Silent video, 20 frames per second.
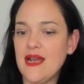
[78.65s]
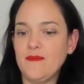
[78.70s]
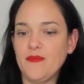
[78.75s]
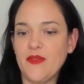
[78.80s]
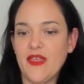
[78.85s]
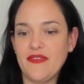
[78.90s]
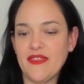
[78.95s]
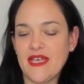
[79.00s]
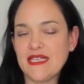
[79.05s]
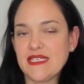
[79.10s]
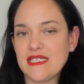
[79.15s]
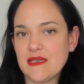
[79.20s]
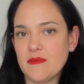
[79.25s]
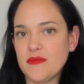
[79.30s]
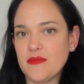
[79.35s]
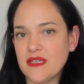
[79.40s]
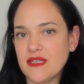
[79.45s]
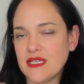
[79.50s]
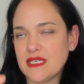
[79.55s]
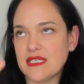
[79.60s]
And that's
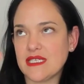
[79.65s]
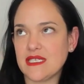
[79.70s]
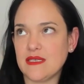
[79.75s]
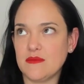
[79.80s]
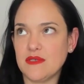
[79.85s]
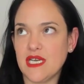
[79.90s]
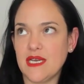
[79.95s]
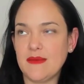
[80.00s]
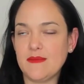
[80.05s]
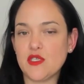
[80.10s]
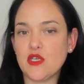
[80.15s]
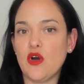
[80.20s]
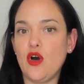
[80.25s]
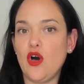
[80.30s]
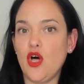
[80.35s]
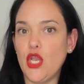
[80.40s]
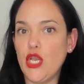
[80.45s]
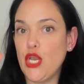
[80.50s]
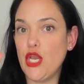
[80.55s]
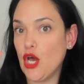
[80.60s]
something that's sometimes
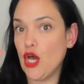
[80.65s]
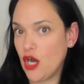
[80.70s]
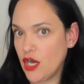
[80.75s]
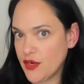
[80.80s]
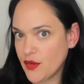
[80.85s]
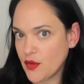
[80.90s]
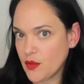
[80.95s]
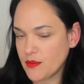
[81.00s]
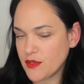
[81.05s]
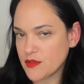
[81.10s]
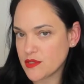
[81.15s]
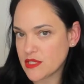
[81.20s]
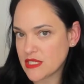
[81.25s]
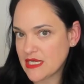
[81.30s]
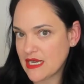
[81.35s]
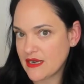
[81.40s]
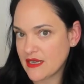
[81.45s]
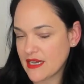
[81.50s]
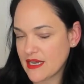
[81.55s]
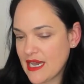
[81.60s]
called
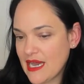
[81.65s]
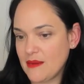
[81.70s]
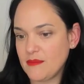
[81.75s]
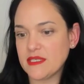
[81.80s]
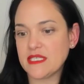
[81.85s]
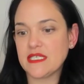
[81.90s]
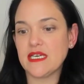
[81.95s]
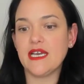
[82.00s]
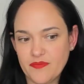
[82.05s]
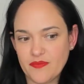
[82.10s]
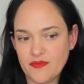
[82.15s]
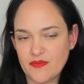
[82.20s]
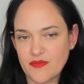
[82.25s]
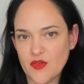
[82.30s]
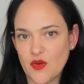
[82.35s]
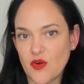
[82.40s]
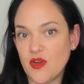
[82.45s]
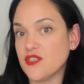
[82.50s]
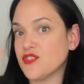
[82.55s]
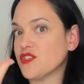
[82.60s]
non-homeostatic appetite, or
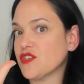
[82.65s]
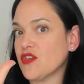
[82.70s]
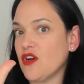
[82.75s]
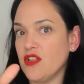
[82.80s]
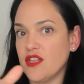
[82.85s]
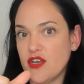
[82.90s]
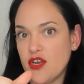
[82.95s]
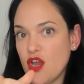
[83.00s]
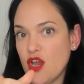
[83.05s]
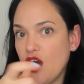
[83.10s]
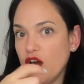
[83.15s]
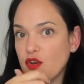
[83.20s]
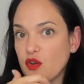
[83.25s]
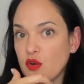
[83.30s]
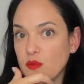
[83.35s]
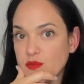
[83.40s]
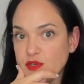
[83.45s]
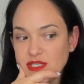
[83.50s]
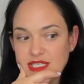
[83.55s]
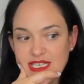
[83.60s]
I'll just call it
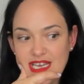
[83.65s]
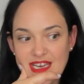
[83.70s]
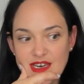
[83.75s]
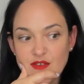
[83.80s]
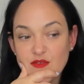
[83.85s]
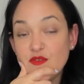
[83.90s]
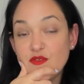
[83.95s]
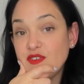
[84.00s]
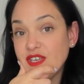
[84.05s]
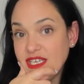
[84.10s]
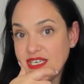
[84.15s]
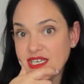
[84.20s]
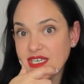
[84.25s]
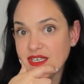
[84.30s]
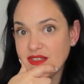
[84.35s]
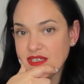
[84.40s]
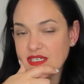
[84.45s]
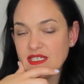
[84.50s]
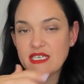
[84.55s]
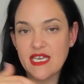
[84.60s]
non-homeostatic feeding, in
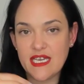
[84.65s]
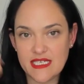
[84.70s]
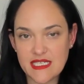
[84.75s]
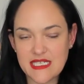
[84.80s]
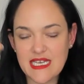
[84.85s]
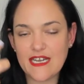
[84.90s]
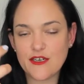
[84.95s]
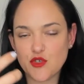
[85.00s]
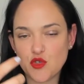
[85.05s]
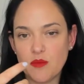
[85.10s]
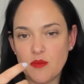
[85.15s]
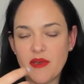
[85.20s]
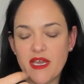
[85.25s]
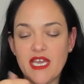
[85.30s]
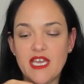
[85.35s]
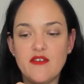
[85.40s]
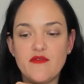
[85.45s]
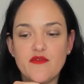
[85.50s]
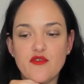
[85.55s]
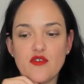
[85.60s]
this case, the actual
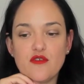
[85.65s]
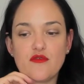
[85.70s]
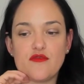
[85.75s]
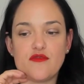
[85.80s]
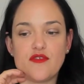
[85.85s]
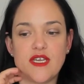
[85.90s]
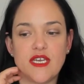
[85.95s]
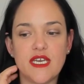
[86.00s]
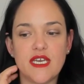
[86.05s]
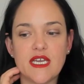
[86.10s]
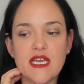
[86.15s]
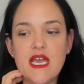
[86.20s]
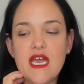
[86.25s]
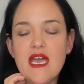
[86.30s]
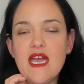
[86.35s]
behavior of feeding.